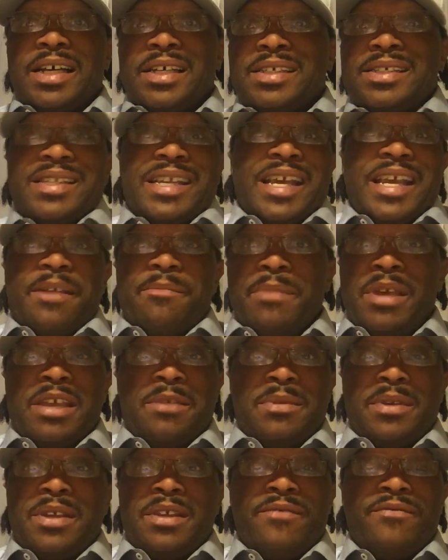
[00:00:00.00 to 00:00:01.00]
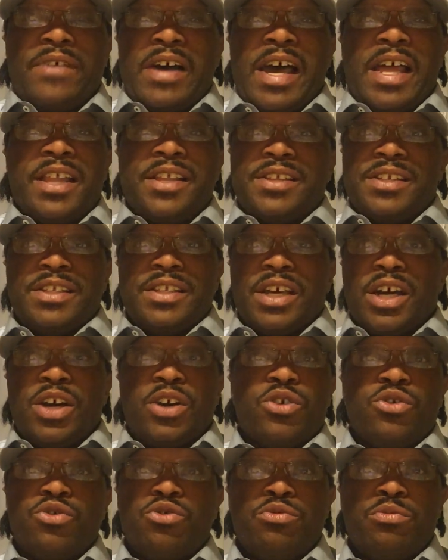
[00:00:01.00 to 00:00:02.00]
say it may be violence in the
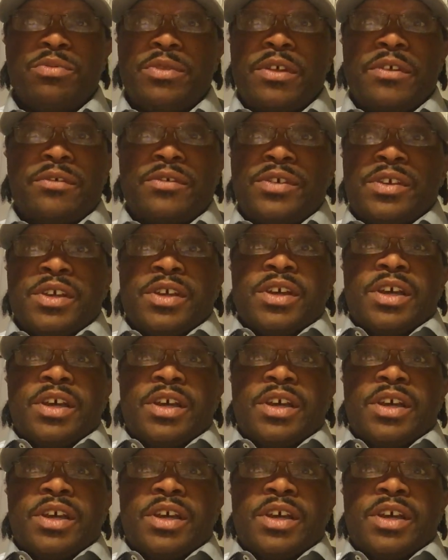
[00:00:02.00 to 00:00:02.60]
home,